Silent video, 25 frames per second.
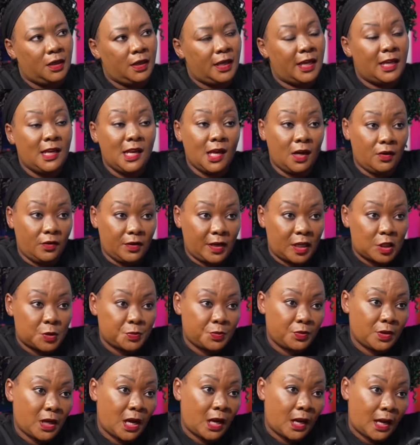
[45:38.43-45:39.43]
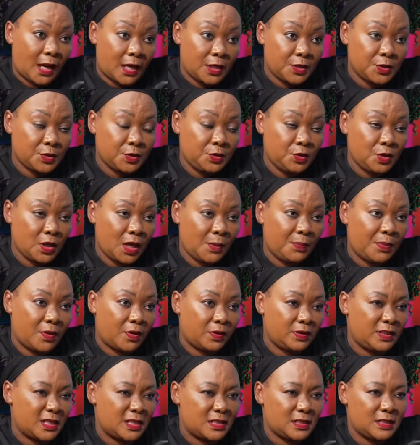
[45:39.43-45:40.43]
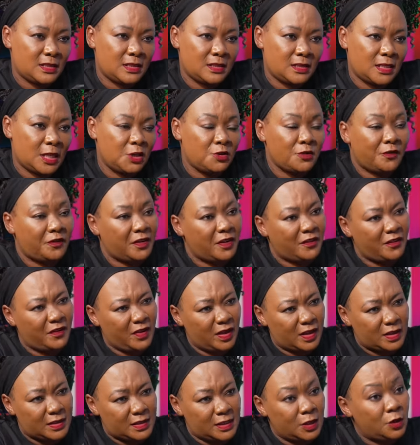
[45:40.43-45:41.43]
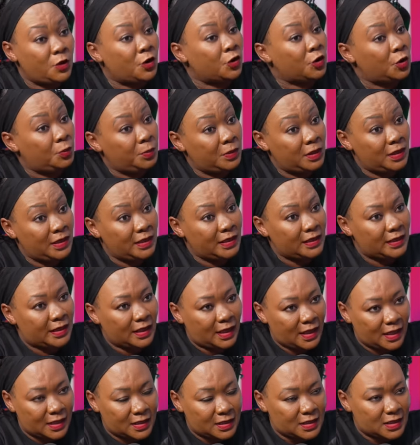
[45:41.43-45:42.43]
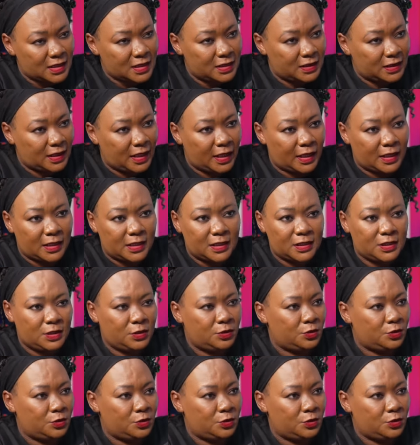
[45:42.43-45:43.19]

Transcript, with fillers: Earlier on, I, I asked you about the state of affairs economically in the country, and mm.